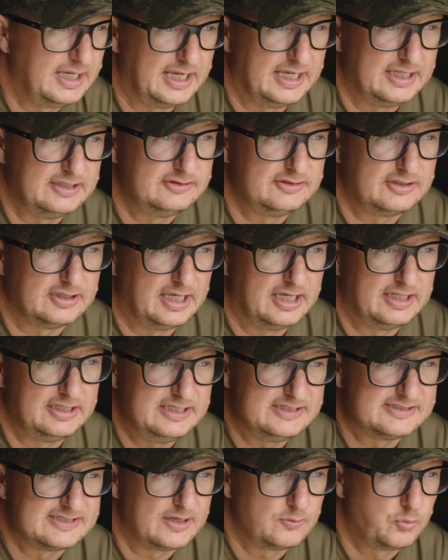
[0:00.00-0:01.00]
And
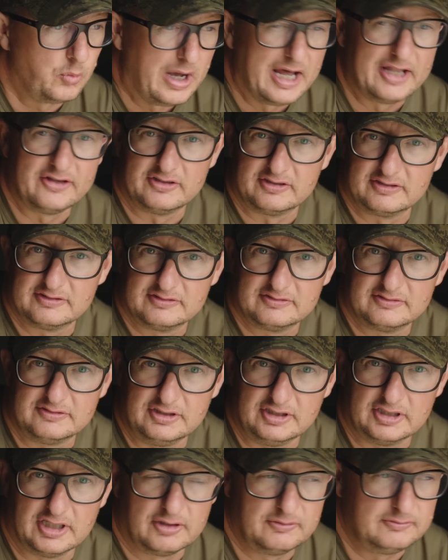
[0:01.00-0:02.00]
he's had one,
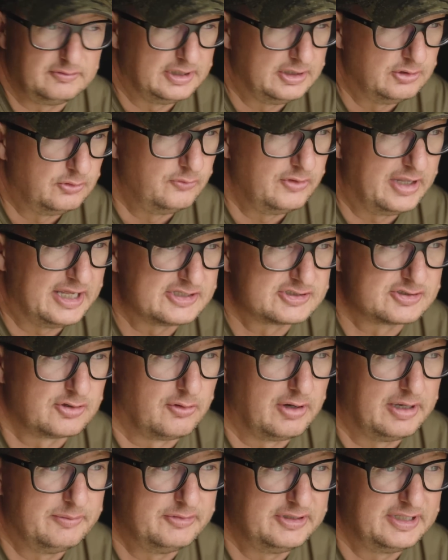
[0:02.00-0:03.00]
you know, in all that
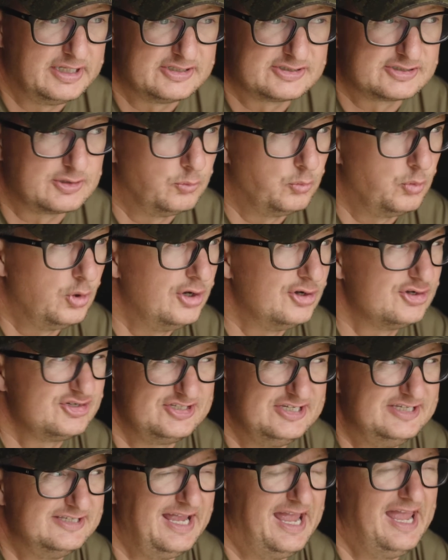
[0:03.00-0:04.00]
time, and that's the
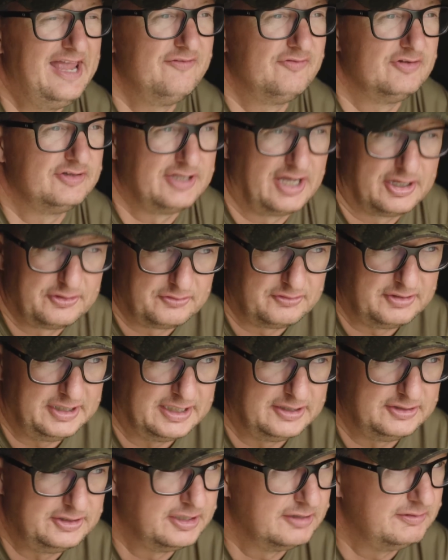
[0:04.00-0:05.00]
worst he's ever done on
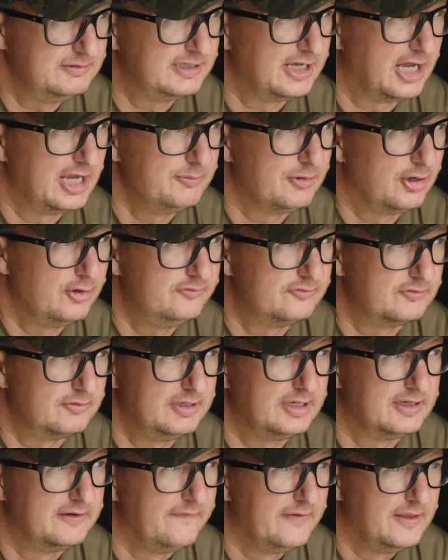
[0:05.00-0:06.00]
here. You know, he came over
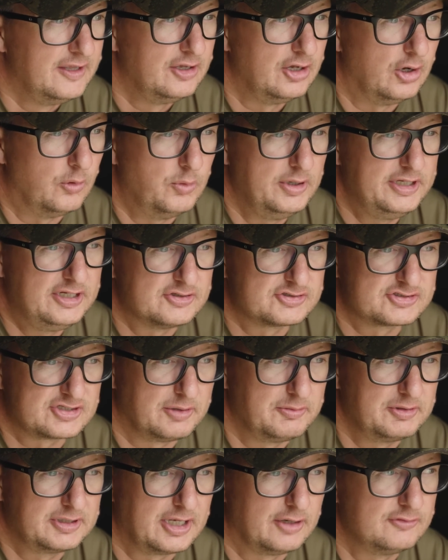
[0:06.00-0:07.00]
here a week or
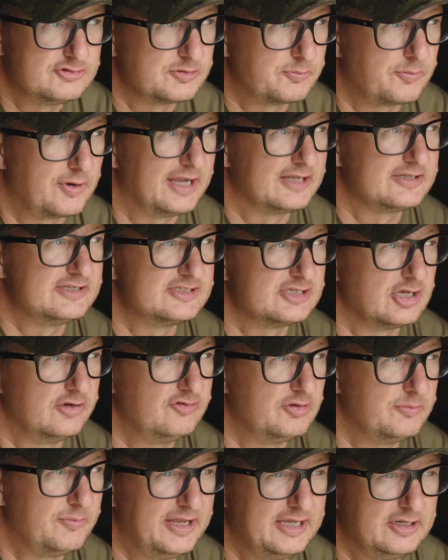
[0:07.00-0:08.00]
so ago to practice
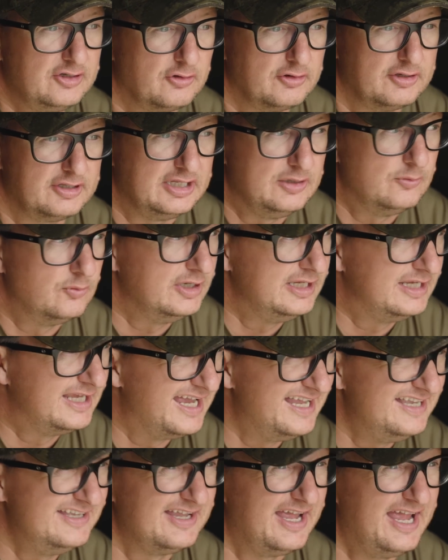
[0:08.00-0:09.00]
over the bank holiday
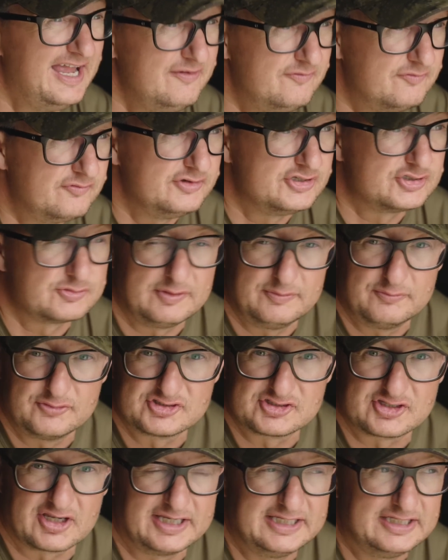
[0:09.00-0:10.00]
weekend. Every swim
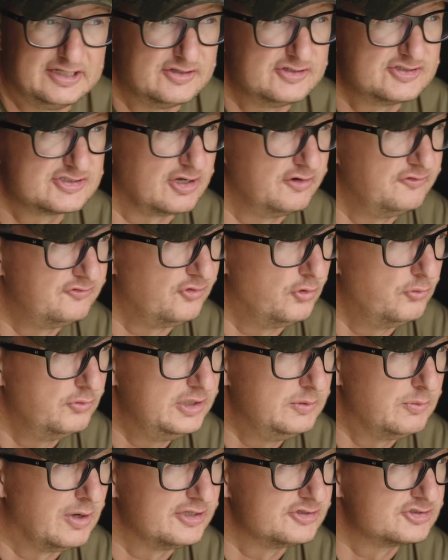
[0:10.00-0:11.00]
was taken, so
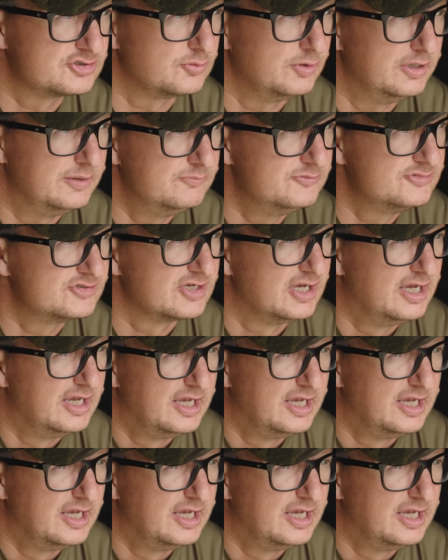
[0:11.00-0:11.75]
41 swims,